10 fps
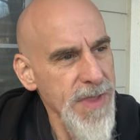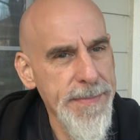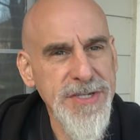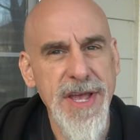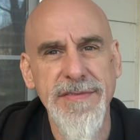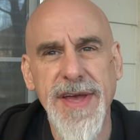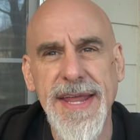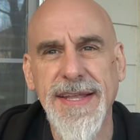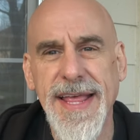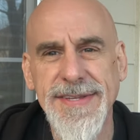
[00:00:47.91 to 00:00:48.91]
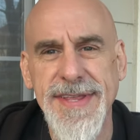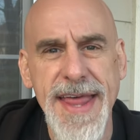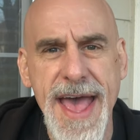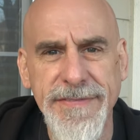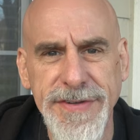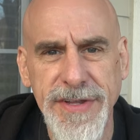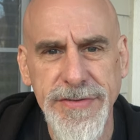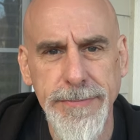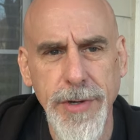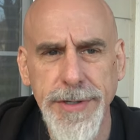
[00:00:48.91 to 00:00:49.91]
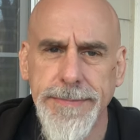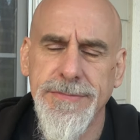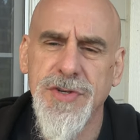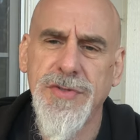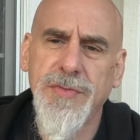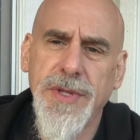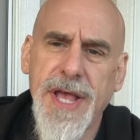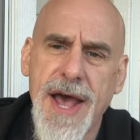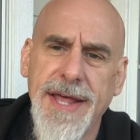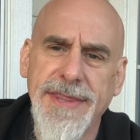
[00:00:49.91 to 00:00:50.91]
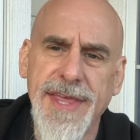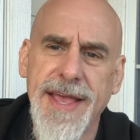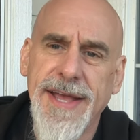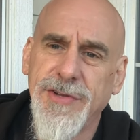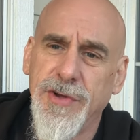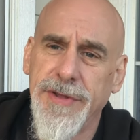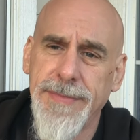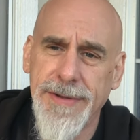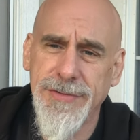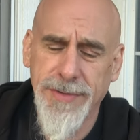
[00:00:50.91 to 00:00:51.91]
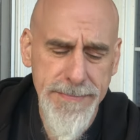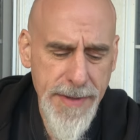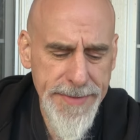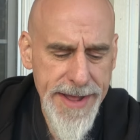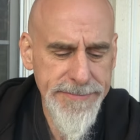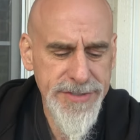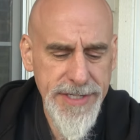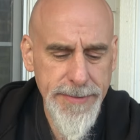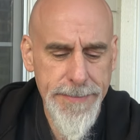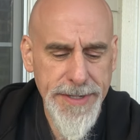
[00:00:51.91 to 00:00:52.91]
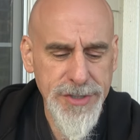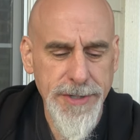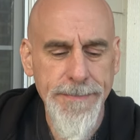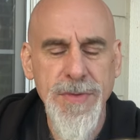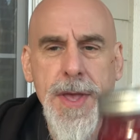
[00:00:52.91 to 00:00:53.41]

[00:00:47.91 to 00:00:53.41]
I bet you I've had less than a half a dozen broken. So it's a really odd thing. I told him, I was really bummed out, sent him a picture.